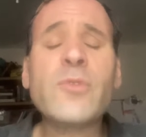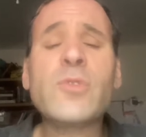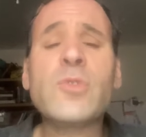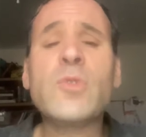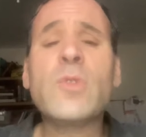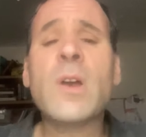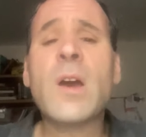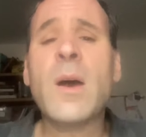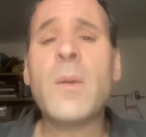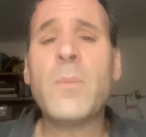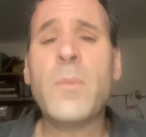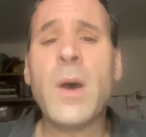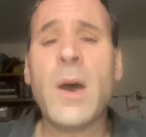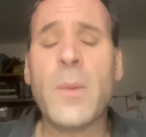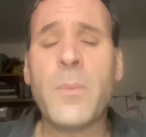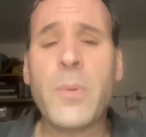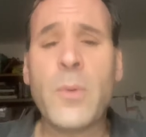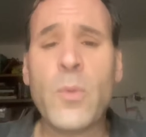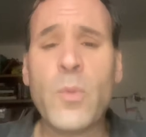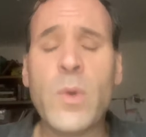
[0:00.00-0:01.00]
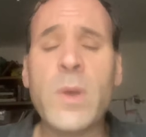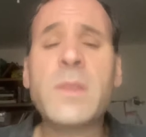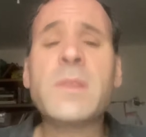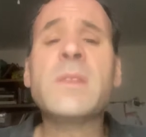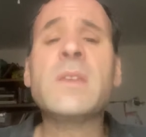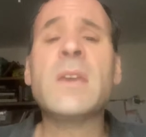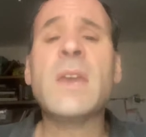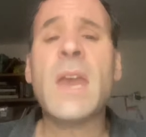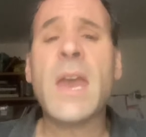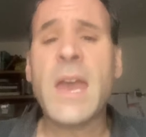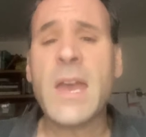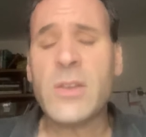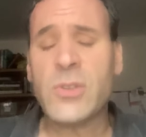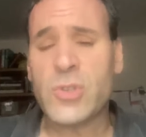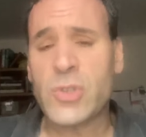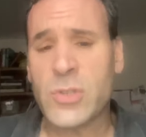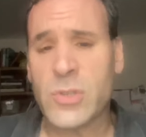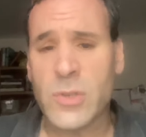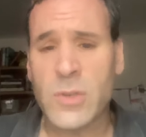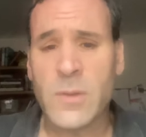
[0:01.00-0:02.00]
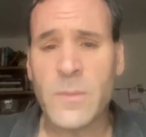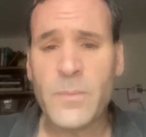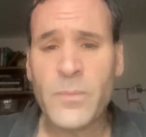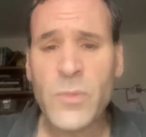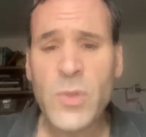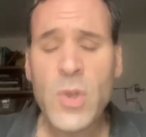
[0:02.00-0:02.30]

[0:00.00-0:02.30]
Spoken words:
to come up with the answer,